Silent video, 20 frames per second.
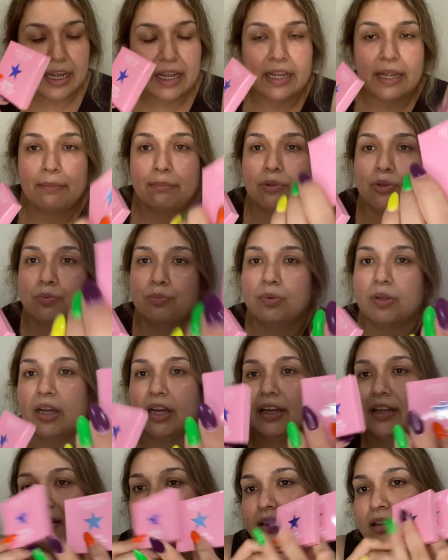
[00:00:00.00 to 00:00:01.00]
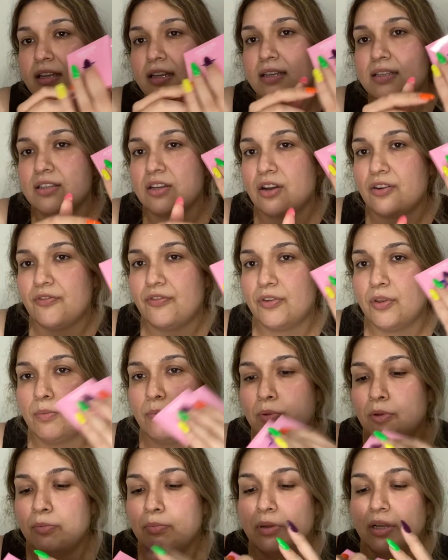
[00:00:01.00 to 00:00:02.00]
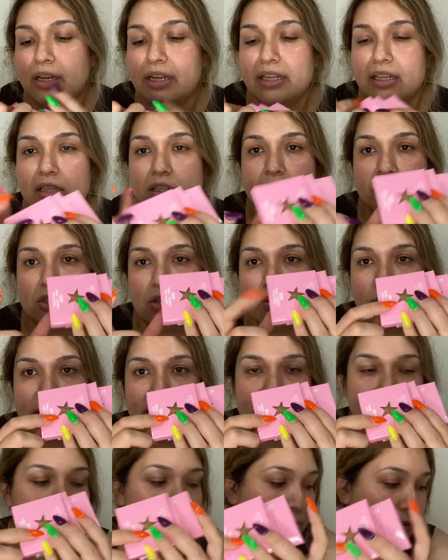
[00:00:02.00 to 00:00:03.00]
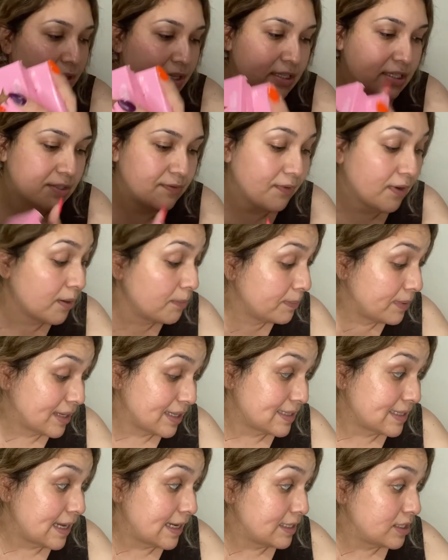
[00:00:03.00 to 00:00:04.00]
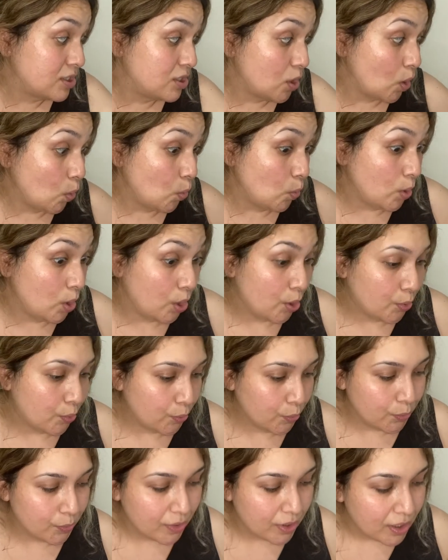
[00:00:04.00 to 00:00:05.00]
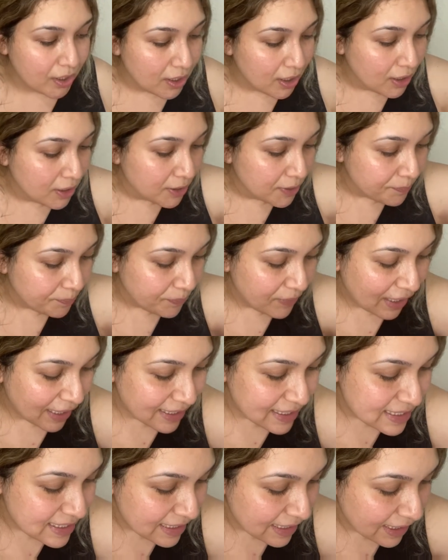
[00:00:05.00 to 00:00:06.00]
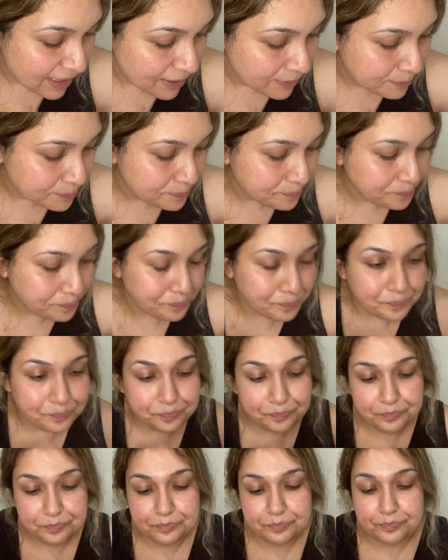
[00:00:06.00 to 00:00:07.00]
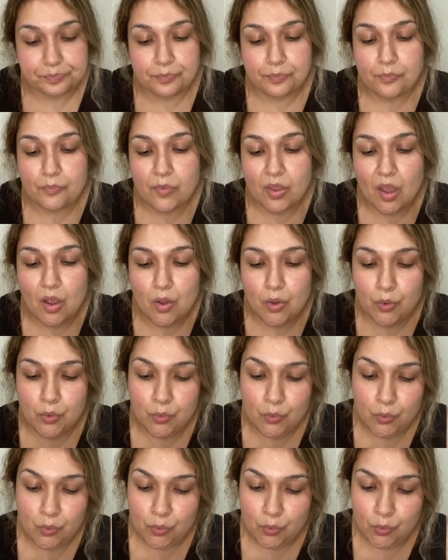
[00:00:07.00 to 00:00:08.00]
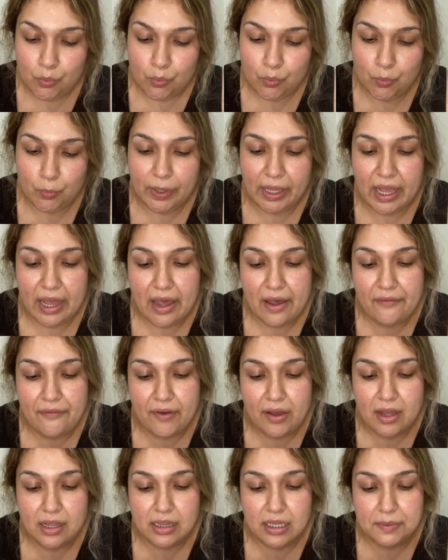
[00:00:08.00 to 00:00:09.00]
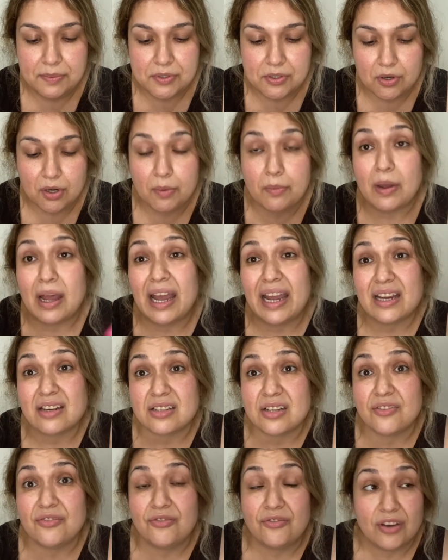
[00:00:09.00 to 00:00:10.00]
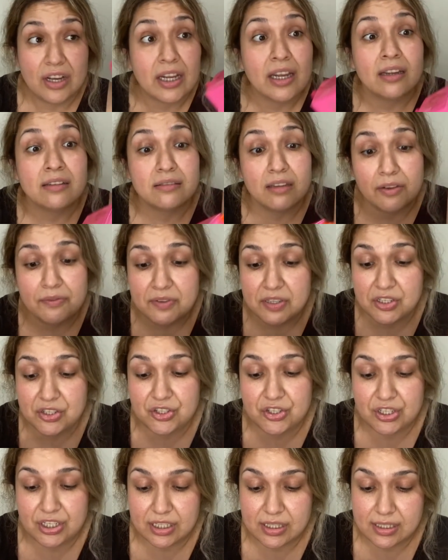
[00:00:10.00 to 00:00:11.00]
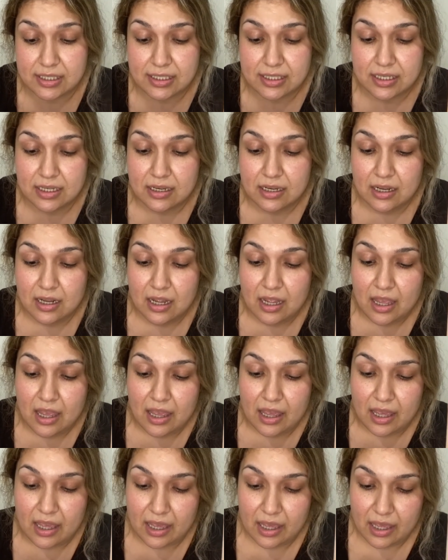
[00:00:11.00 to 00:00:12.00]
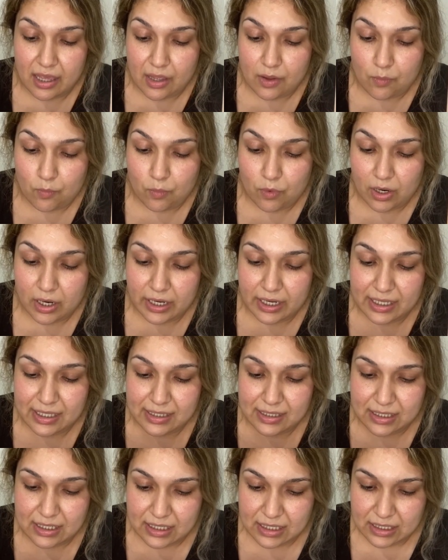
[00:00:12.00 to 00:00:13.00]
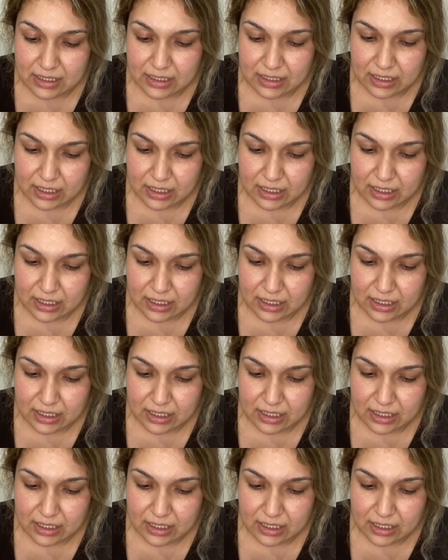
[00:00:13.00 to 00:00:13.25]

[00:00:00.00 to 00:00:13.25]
and then Blue Blood. These are for the Blue Blood. Don't ask me where this is from because I don't know. Next thing. Ooh, we have a lip scrub. I actually fucking love these shits. And what is this?